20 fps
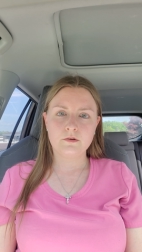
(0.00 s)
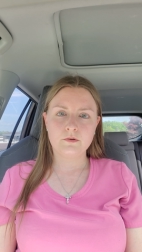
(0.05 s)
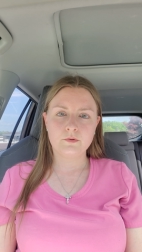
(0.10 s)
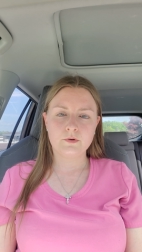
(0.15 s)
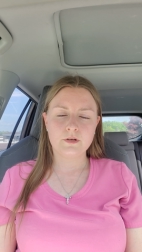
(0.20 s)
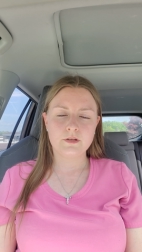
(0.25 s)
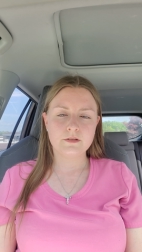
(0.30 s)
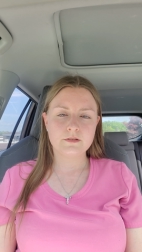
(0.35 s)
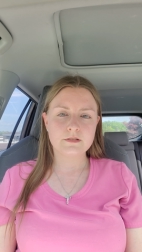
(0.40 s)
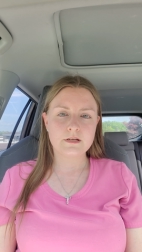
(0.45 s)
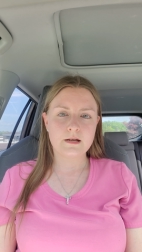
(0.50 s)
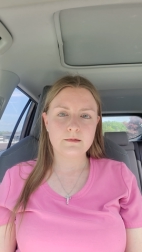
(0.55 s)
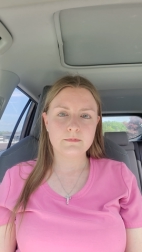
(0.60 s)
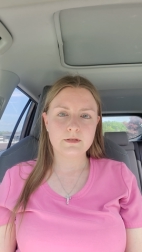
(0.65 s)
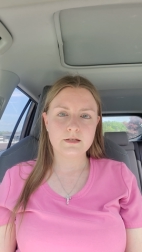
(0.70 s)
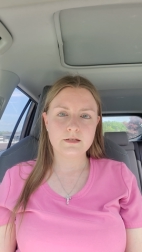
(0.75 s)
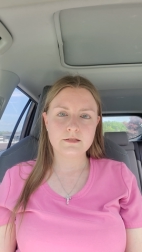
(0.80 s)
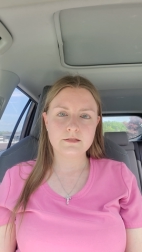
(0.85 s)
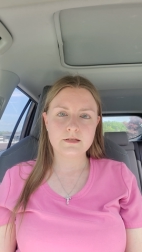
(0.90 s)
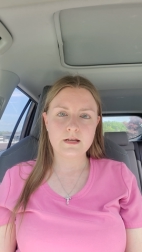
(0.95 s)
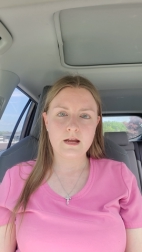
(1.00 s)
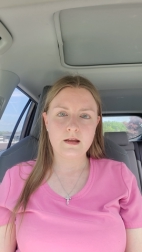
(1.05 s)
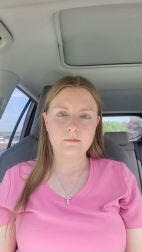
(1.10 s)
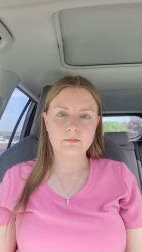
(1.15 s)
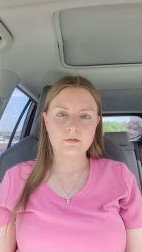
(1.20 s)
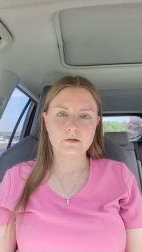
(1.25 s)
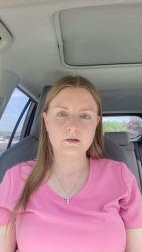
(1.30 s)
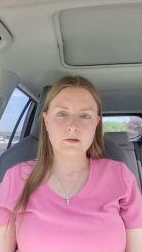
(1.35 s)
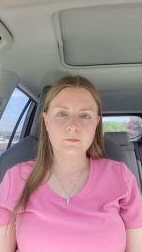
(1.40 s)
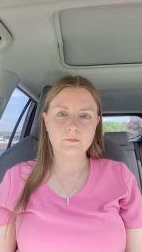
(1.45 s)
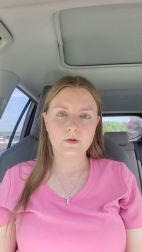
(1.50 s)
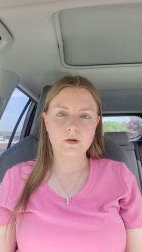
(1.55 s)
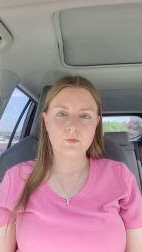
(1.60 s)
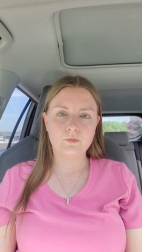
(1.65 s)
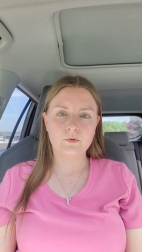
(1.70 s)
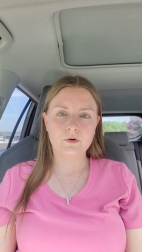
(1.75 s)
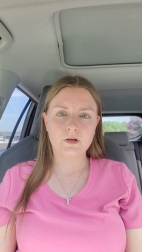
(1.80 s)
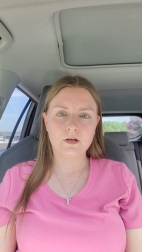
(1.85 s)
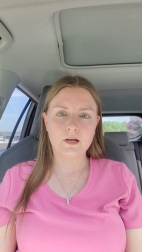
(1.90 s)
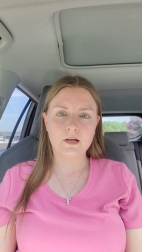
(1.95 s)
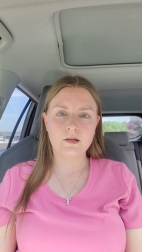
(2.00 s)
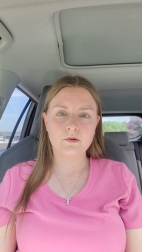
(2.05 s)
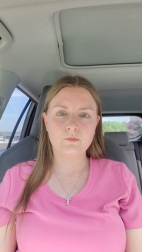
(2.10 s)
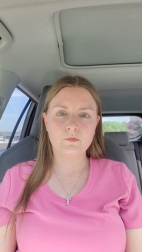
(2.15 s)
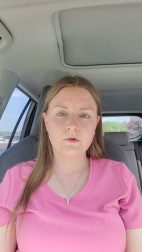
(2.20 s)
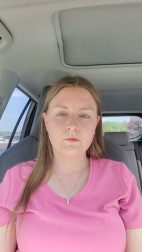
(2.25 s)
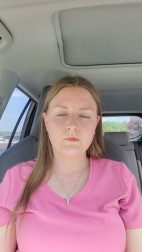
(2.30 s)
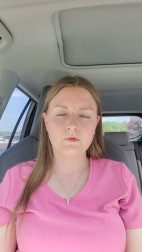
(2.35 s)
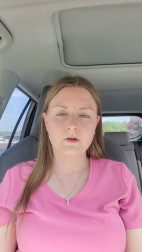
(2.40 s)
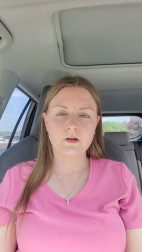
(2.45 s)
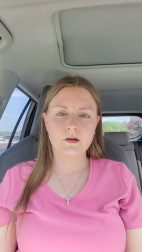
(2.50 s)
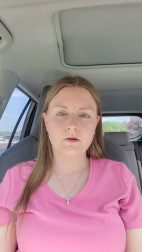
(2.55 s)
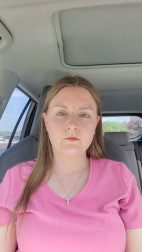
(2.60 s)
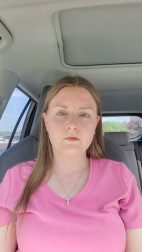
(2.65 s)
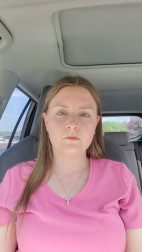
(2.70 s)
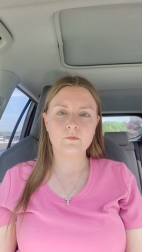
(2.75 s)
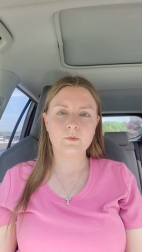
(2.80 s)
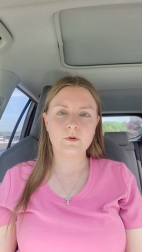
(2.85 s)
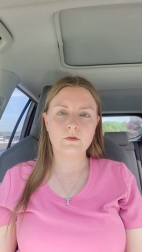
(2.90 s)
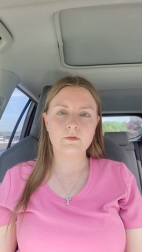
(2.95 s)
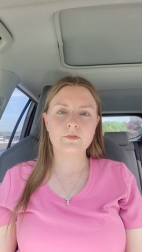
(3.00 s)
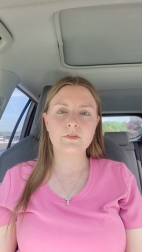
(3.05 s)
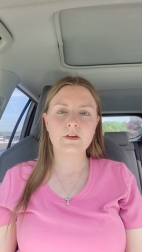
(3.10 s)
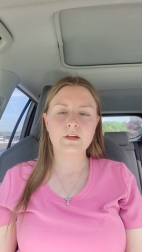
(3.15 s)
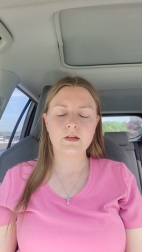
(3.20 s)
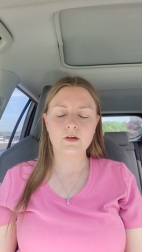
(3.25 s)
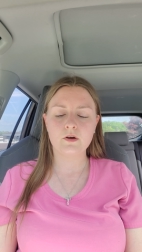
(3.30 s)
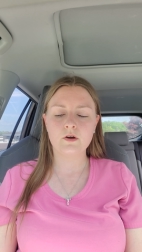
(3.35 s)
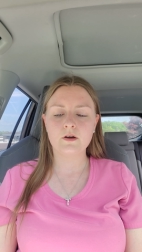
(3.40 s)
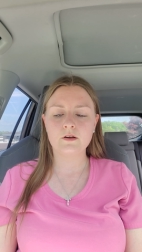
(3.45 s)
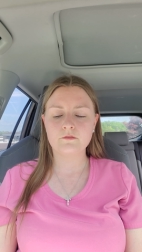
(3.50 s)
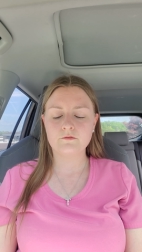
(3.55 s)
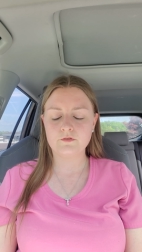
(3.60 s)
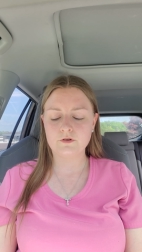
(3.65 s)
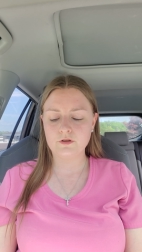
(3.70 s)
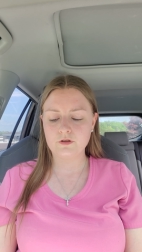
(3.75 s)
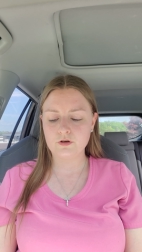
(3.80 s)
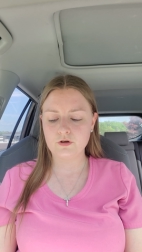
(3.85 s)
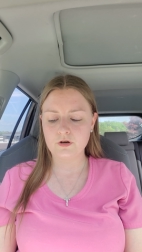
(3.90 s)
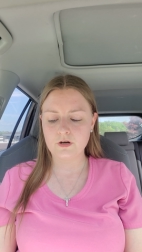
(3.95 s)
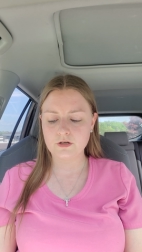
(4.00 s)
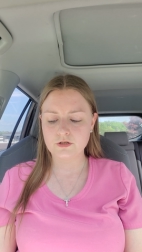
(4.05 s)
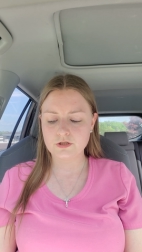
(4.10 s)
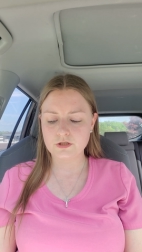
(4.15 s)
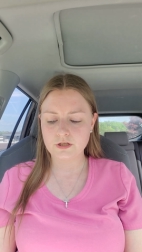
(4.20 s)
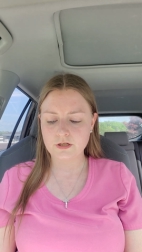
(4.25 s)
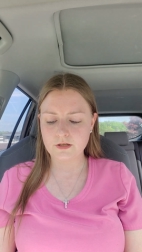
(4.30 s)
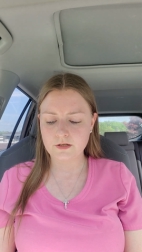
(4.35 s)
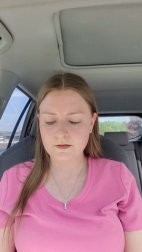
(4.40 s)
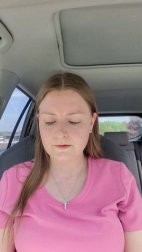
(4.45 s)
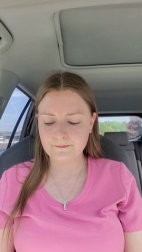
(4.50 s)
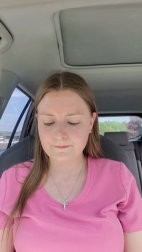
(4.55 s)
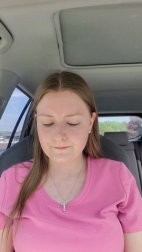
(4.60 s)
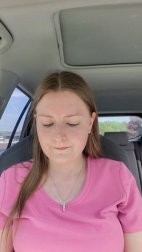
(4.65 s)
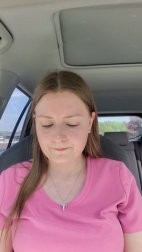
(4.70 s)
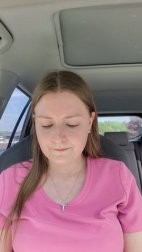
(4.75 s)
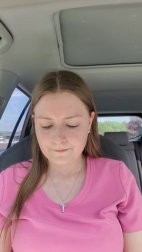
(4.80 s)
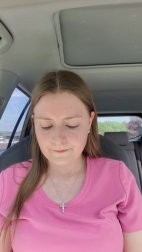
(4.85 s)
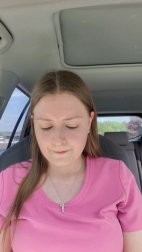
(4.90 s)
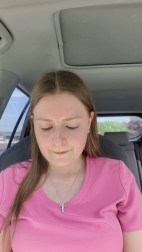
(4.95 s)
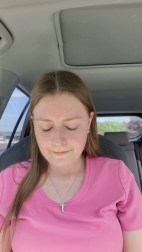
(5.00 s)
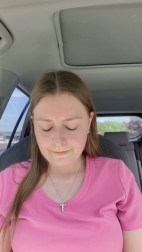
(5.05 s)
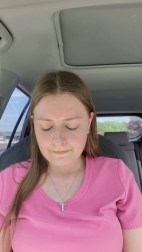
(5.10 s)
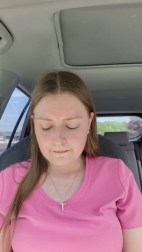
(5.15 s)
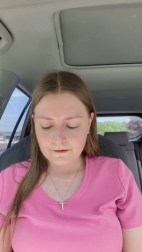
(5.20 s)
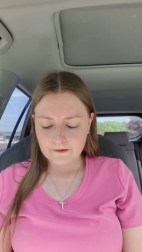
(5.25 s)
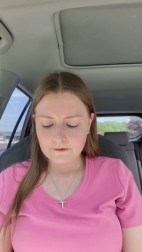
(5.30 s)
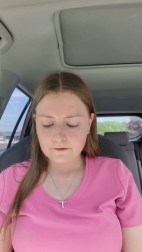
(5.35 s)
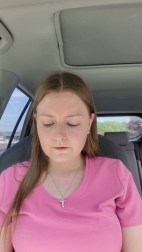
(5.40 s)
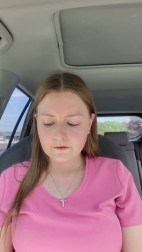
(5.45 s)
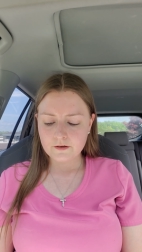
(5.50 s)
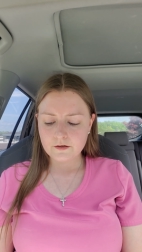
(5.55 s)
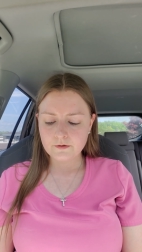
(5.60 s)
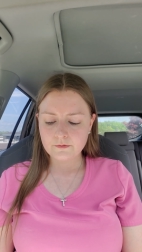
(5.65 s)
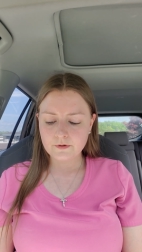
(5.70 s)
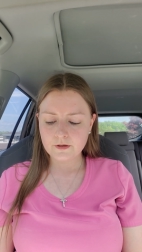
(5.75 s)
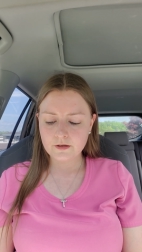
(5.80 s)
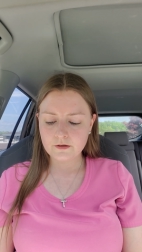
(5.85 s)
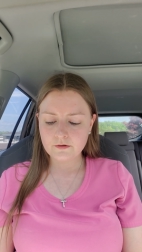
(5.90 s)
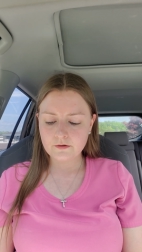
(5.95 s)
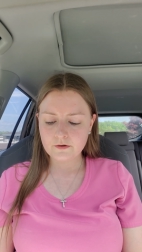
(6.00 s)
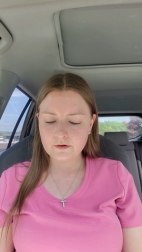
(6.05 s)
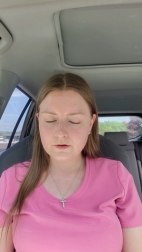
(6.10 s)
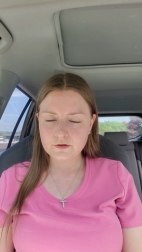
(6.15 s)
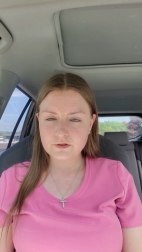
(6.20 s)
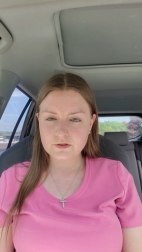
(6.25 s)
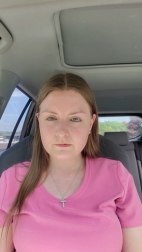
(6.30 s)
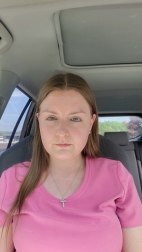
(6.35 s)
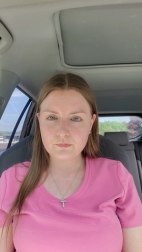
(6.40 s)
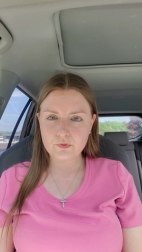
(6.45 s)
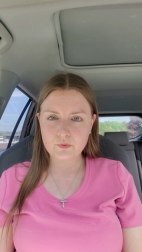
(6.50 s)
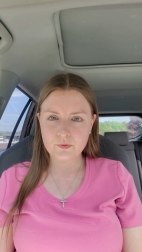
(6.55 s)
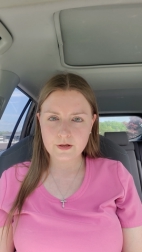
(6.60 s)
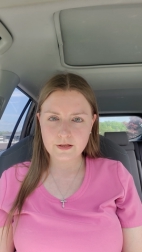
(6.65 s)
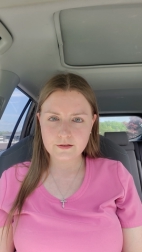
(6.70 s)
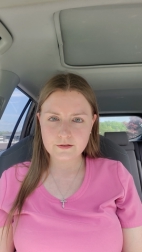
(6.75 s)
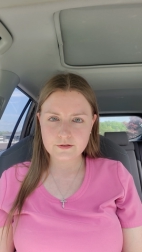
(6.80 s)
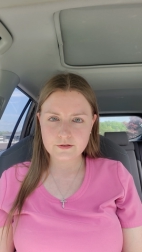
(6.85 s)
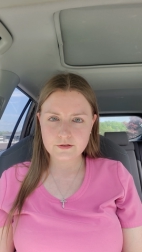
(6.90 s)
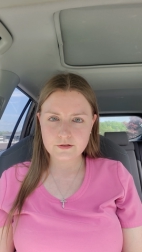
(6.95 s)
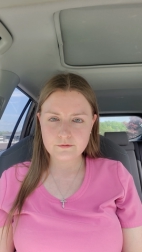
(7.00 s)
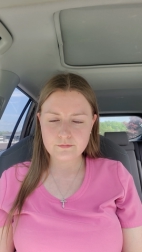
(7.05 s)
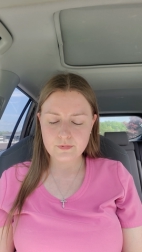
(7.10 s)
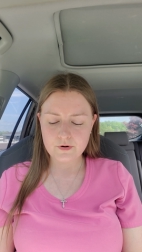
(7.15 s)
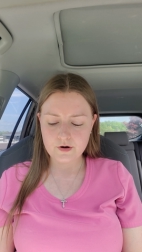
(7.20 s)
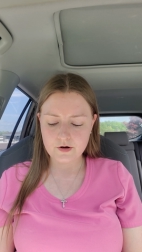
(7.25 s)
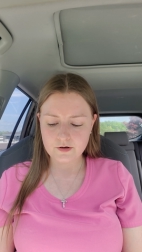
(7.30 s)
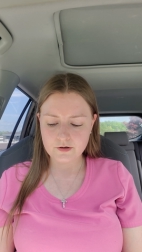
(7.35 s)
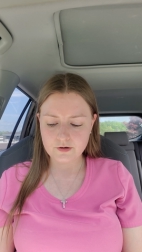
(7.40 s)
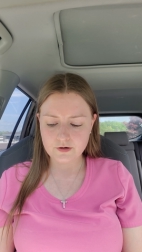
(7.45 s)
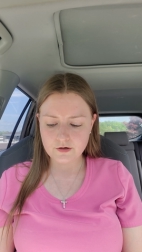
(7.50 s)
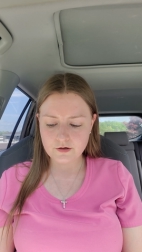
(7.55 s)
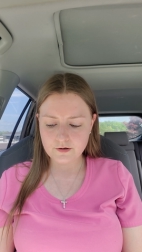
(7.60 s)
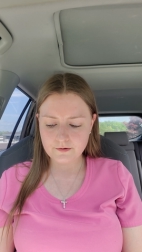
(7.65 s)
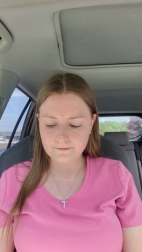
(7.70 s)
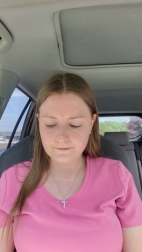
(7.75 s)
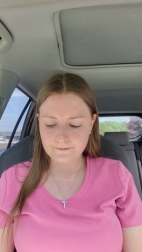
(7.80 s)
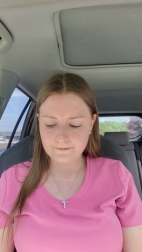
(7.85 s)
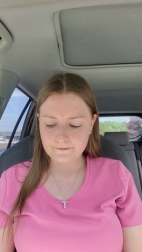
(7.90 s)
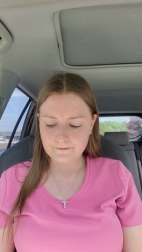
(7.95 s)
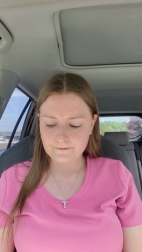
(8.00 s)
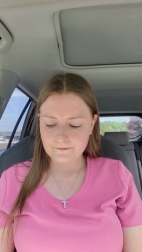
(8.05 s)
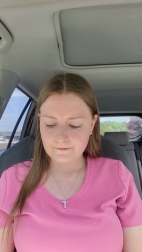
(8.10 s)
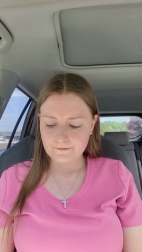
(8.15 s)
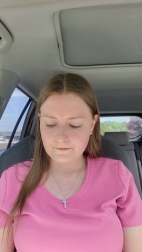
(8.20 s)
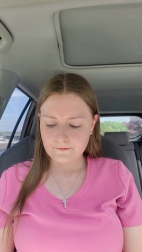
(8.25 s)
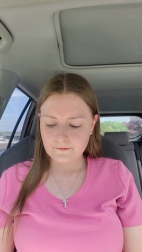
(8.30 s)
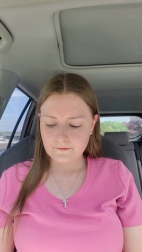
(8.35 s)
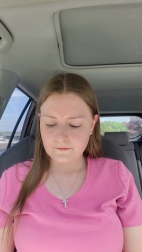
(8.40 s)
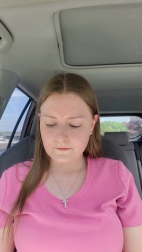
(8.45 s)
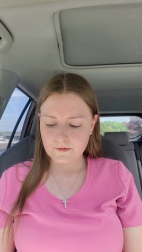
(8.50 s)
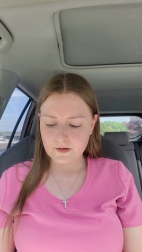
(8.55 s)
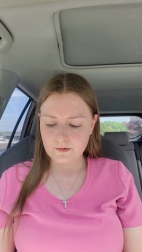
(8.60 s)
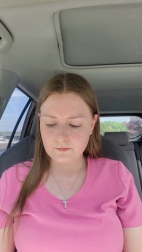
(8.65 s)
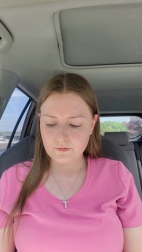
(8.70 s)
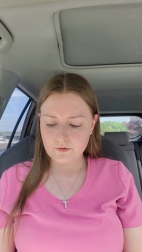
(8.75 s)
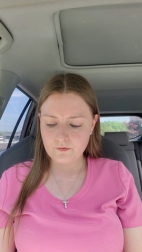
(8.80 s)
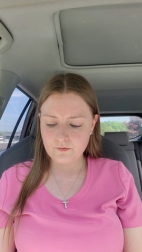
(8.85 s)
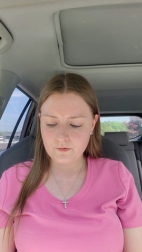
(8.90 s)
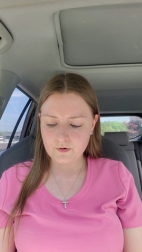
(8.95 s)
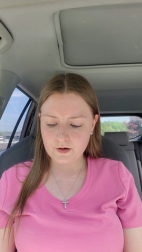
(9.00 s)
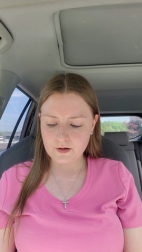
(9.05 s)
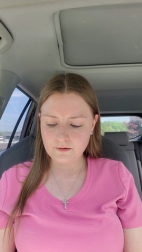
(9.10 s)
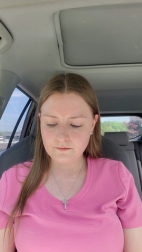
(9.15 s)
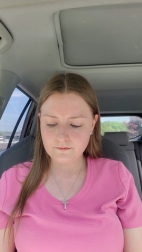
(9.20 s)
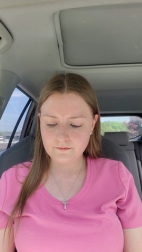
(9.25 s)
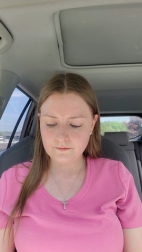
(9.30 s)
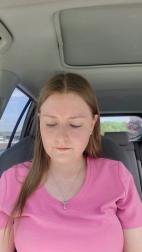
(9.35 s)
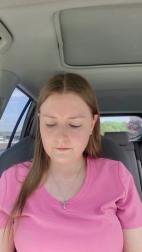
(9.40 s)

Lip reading: or the time that it's happening, but one day we will know, and we'll thank God for the crushing. So here are some points to ponder. Number 1,